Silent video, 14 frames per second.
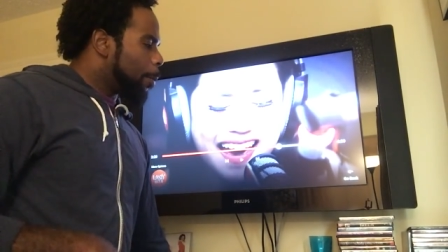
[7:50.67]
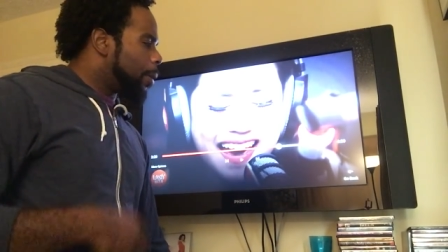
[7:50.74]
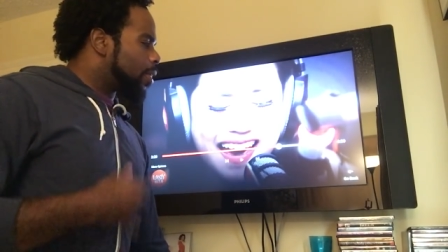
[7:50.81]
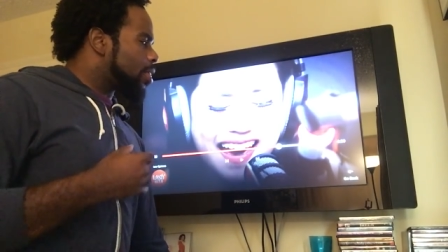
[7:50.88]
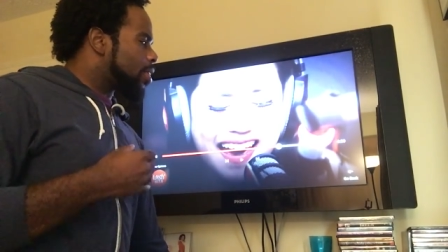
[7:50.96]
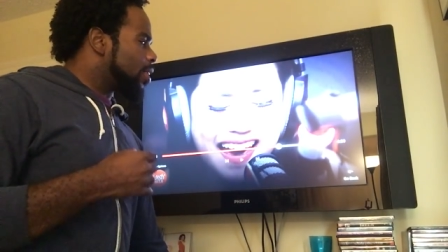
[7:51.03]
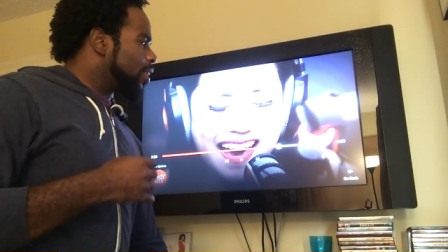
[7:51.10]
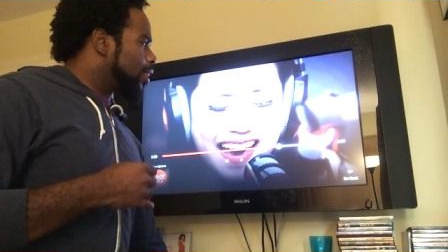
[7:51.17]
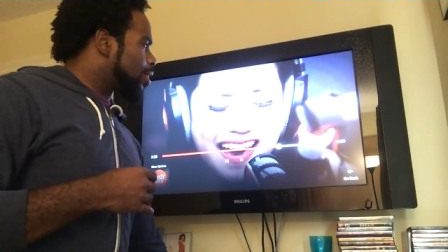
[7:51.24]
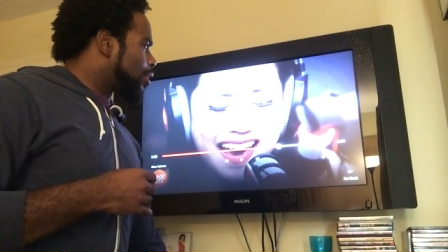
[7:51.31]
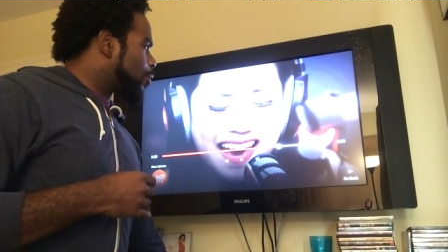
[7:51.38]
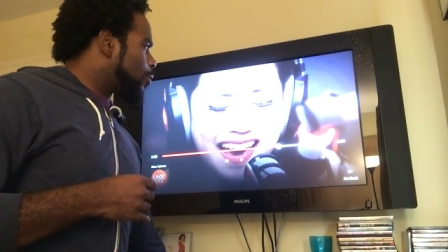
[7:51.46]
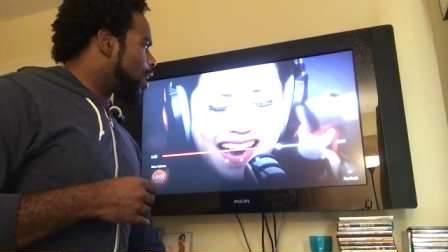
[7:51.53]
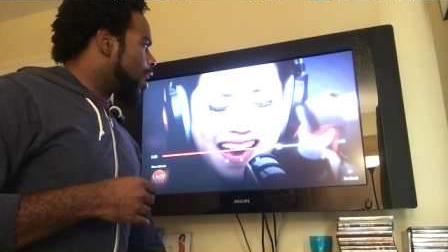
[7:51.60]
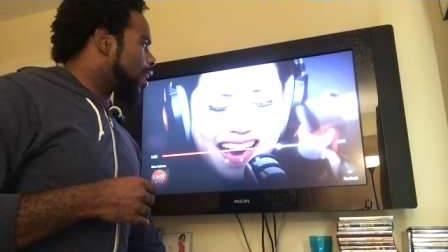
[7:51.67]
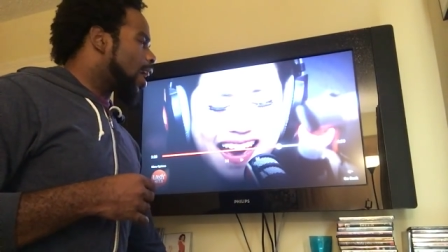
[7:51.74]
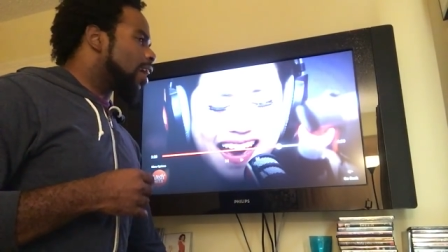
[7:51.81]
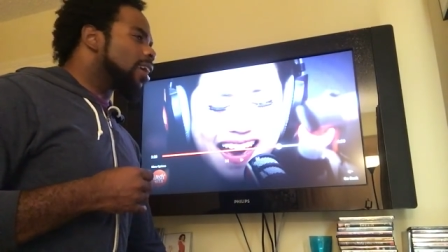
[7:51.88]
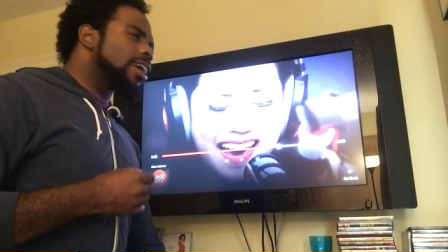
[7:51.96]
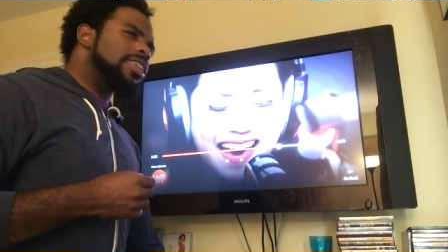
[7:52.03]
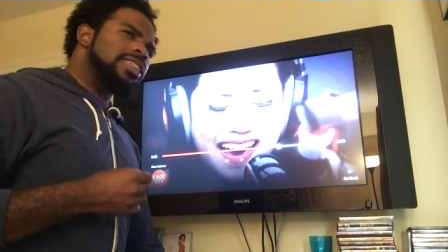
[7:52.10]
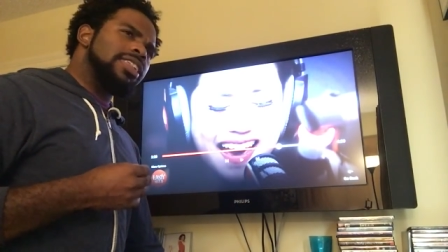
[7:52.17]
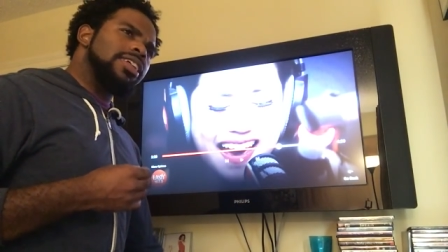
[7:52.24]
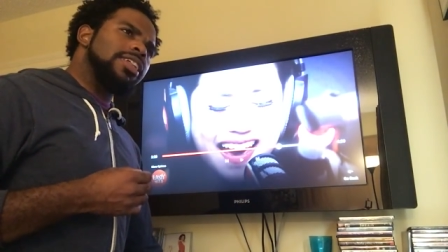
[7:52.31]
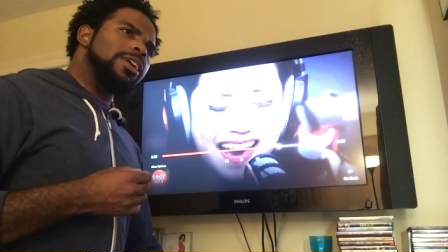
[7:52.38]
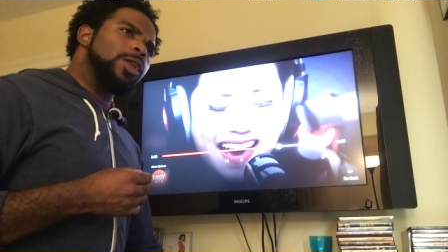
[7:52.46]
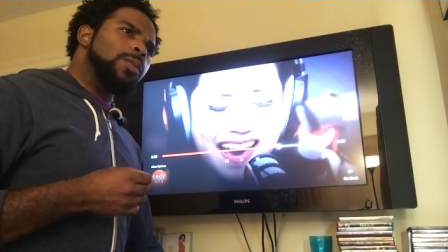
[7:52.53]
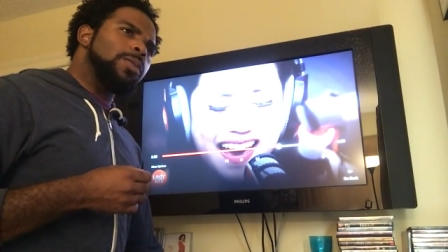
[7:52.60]
but Sia's crack, I guess, is
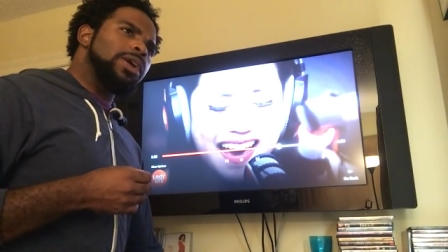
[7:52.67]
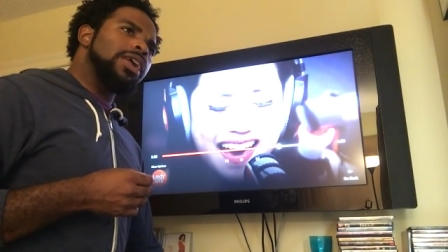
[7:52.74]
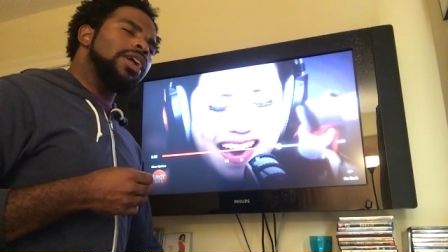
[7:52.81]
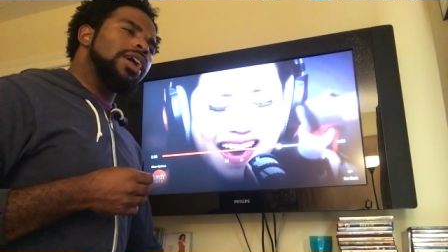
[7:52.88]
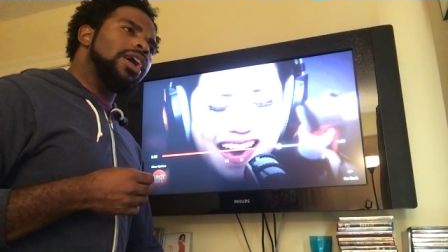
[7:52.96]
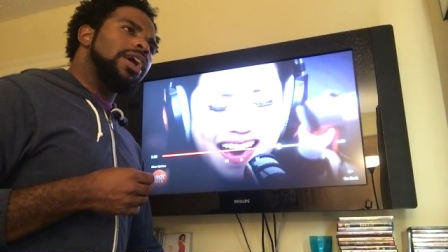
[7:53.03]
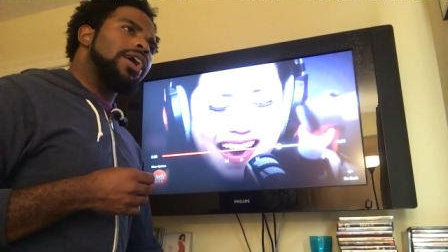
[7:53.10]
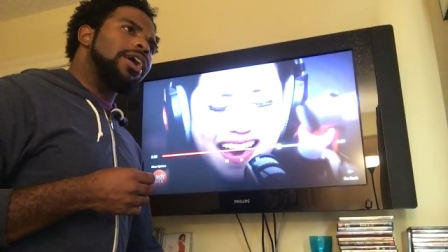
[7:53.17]
a little bit